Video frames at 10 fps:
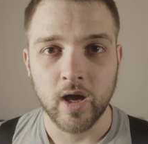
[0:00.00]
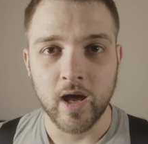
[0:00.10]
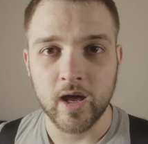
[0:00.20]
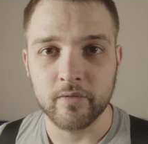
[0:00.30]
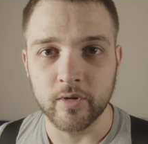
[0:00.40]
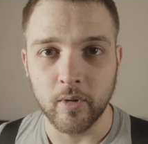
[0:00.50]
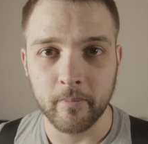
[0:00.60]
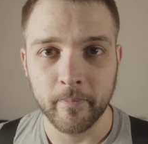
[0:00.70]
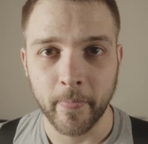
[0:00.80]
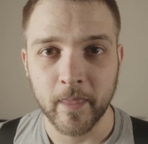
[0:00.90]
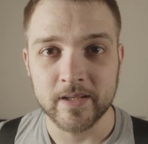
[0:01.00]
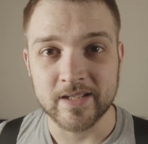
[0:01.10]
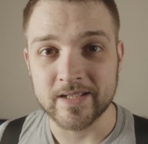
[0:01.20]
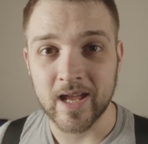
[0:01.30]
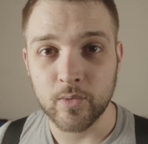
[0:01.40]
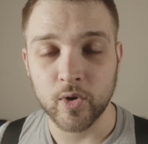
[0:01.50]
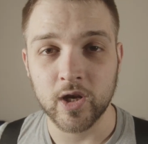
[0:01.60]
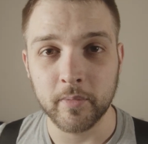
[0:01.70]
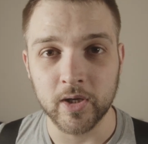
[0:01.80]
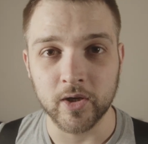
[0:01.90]
Hey everyone, today we're going
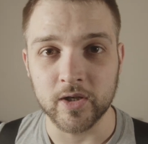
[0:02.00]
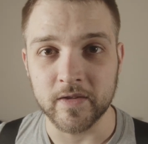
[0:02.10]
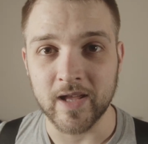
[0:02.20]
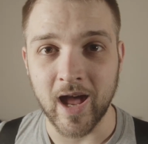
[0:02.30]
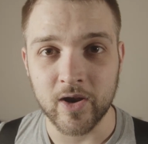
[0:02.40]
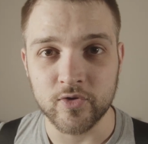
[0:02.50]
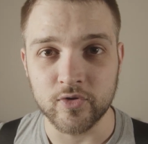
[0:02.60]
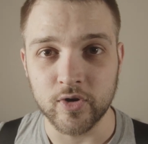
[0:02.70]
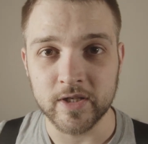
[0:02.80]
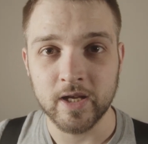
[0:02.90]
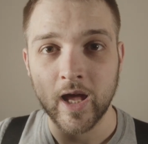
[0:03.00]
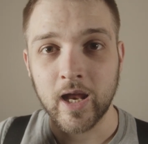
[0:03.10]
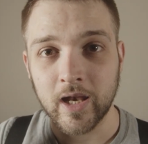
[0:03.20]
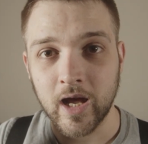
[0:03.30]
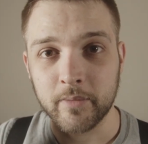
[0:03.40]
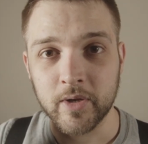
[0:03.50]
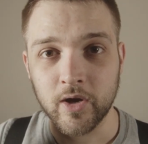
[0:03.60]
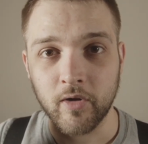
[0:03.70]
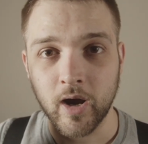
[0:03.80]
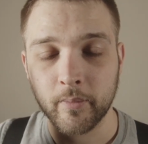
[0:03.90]
to be looking at the Android light
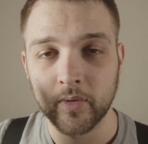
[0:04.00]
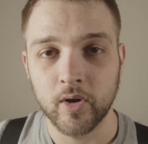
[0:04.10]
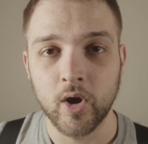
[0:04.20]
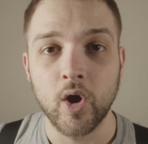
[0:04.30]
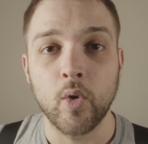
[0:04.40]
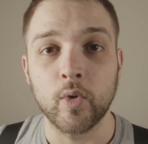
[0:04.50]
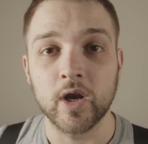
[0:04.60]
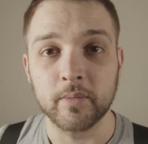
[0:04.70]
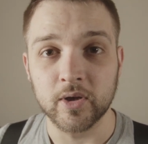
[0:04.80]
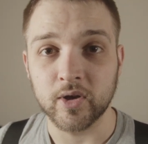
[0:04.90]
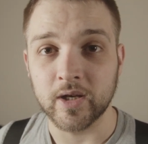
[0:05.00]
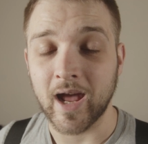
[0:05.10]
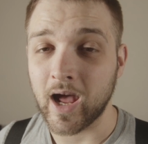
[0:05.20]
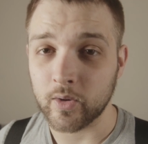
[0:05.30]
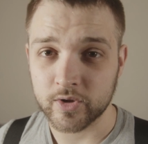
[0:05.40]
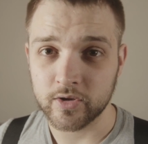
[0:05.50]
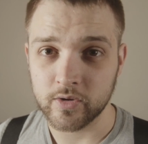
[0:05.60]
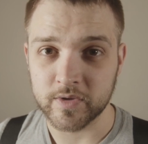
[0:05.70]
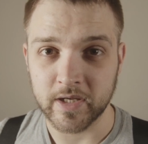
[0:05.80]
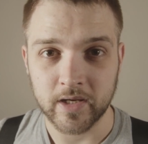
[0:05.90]
meter app. We're going to be looking at how to
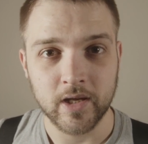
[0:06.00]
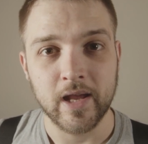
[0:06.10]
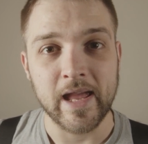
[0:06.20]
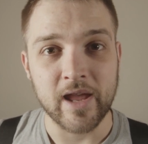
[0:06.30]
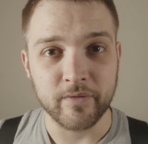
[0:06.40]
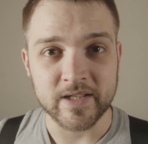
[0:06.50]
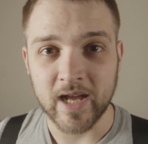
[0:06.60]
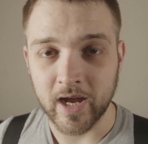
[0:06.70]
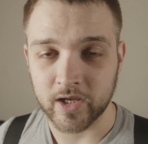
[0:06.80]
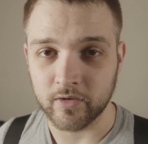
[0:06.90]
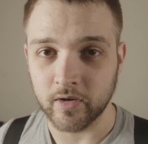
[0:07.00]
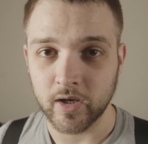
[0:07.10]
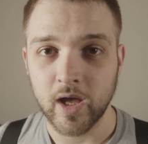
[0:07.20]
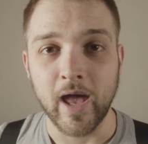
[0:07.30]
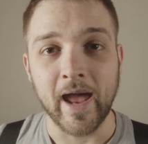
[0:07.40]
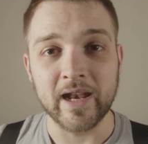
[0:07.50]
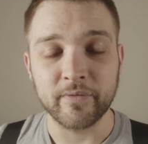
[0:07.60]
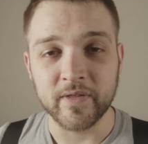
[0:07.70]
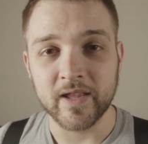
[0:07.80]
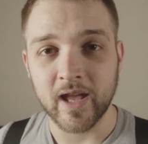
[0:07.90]
use it, if it's accurate, and if
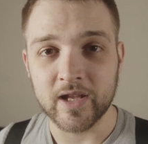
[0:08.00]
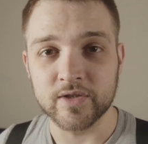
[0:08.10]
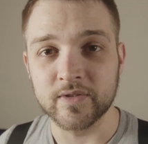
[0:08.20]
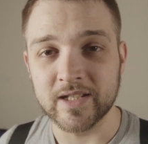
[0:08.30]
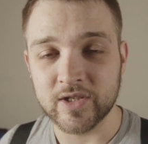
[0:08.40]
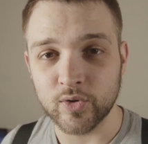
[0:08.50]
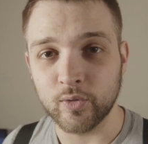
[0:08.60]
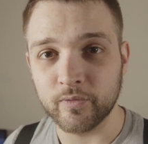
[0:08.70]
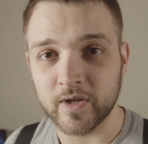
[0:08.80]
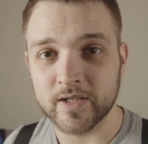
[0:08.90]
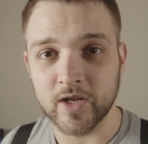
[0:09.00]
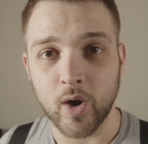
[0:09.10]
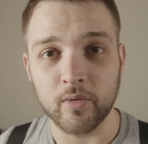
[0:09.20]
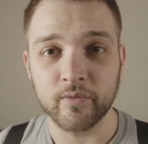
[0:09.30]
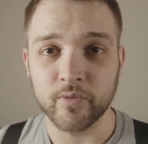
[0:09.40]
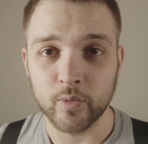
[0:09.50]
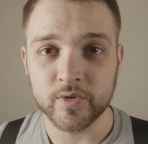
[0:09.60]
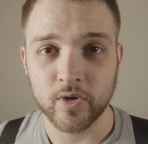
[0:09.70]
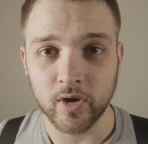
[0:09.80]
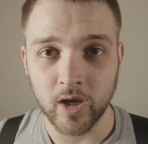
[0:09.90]
in the age of digital video and false
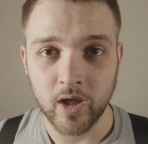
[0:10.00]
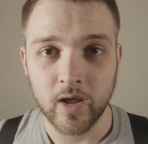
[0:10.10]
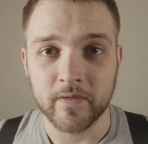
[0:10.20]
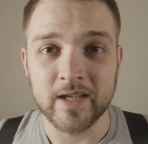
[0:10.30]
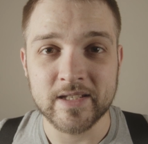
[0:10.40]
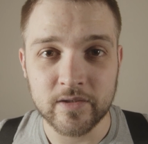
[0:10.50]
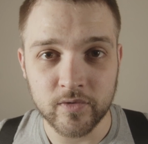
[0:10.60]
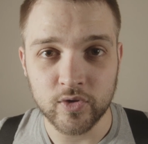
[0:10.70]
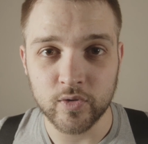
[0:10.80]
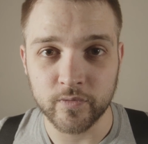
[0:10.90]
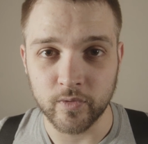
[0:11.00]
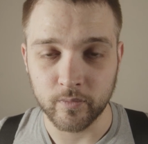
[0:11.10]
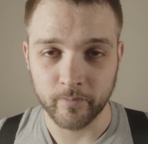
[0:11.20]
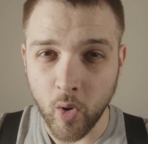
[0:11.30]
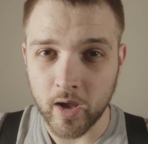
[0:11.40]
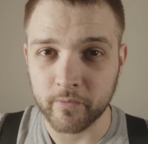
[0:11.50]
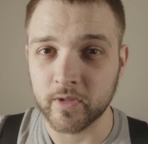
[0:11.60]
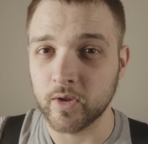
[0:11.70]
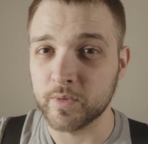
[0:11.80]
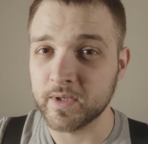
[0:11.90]
colour that it's even useful. What
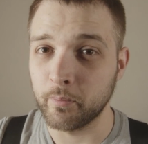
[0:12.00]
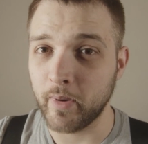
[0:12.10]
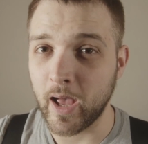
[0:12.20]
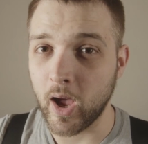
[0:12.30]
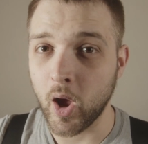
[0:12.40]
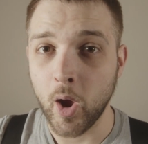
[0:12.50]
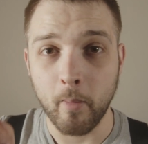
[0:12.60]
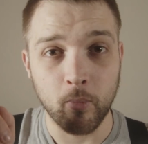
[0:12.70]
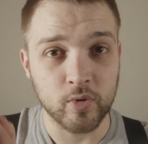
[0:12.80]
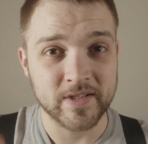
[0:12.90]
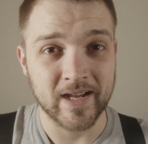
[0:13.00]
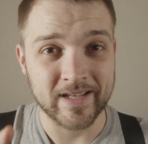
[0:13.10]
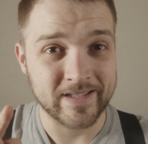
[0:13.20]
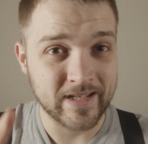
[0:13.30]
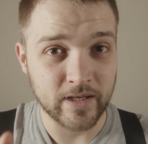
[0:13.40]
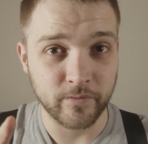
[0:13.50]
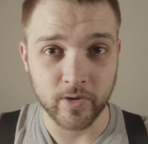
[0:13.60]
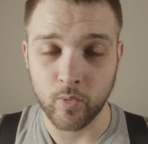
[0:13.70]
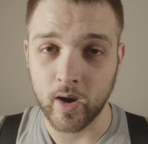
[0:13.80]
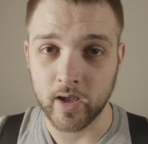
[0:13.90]
if there was a better, more
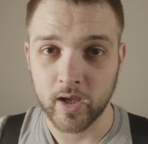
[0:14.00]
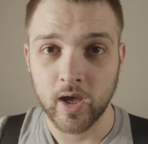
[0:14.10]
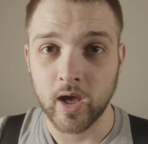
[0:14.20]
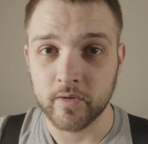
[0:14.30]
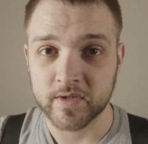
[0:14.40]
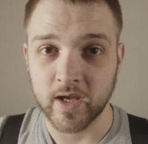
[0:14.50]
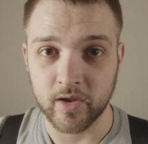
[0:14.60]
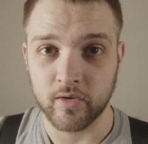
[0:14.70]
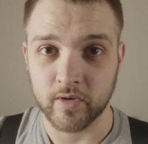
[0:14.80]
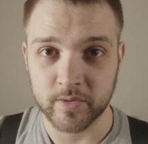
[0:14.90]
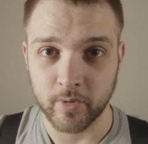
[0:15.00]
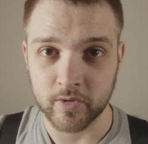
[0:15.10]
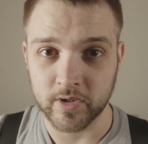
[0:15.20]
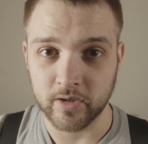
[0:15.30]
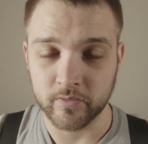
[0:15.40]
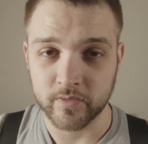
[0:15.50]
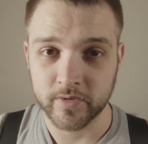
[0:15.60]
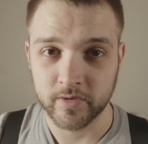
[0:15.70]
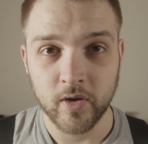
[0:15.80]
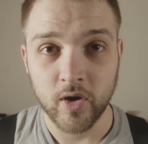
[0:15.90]
scientific way of setting your exposure levels?
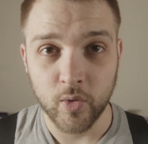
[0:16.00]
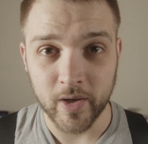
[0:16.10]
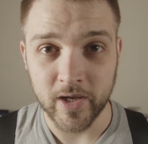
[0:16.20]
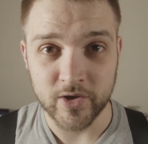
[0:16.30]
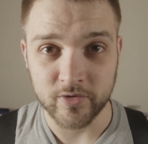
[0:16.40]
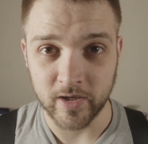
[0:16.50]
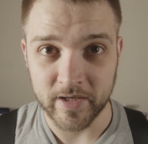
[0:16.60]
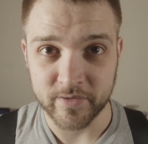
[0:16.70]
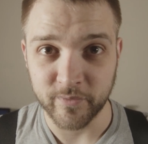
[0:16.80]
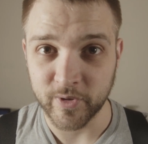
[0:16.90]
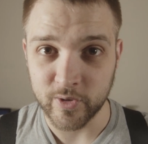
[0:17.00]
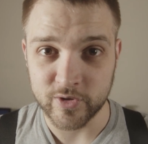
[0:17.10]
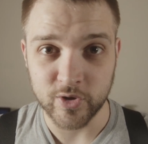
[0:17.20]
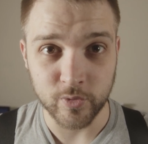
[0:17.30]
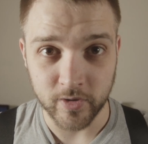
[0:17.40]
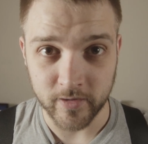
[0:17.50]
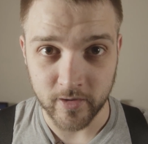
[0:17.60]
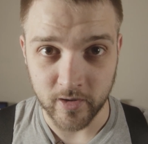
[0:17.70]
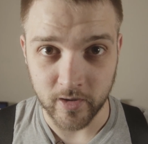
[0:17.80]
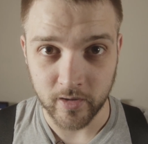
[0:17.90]
Quick history lesson for those of you under
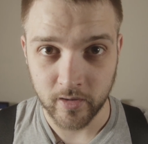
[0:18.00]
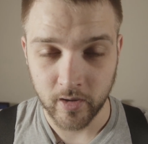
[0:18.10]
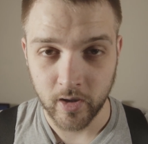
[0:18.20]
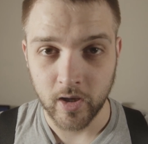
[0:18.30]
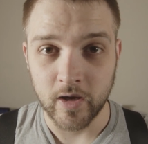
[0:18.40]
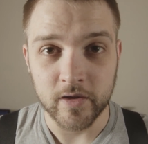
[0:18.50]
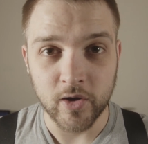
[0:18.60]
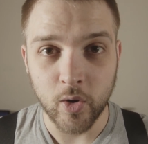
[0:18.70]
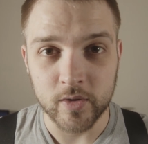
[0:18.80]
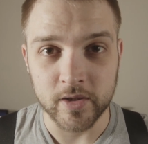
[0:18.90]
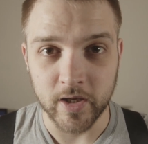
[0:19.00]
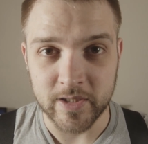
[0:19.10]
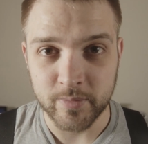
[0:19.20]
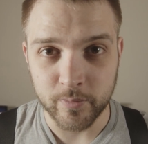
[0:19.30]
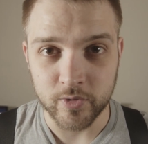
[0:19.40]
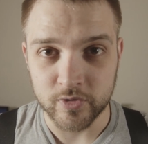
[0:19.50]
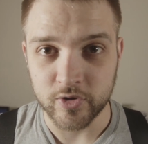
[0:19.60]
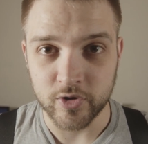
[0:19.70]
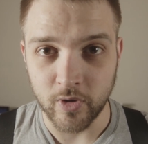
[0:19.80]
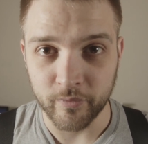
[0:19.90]
30. In the olden days, people used to
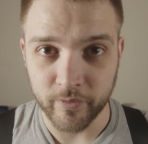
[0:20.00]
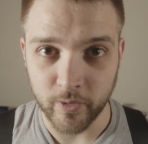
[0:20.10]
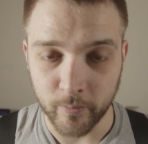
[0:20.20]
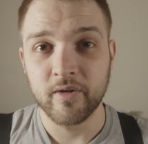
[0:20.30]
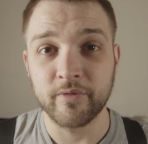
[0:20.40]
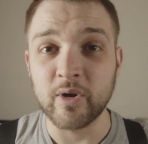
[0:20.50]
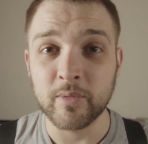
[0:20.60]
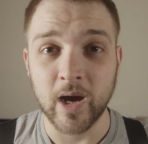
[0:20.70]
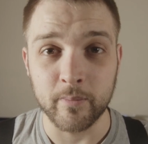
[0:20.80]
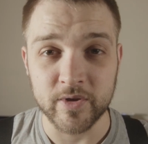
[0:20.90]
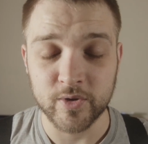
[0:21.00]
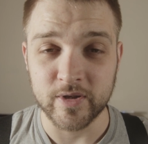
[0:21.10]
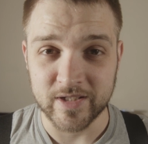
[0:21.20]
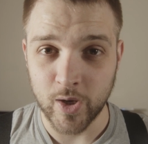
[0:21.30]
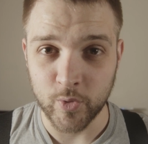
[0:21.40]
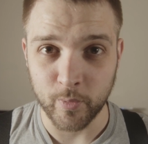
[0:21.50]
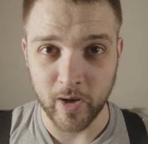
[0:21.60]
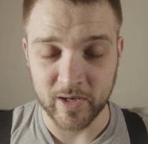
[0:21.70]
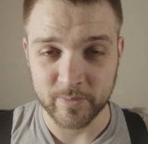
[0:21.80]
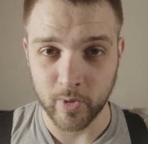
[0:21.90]
shoot on film. Film cameras couldn't tell you
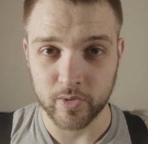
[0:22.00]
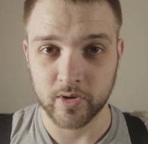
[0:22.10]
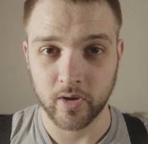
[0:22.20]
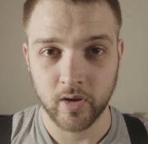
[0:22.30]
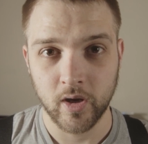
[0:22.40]
about exposure.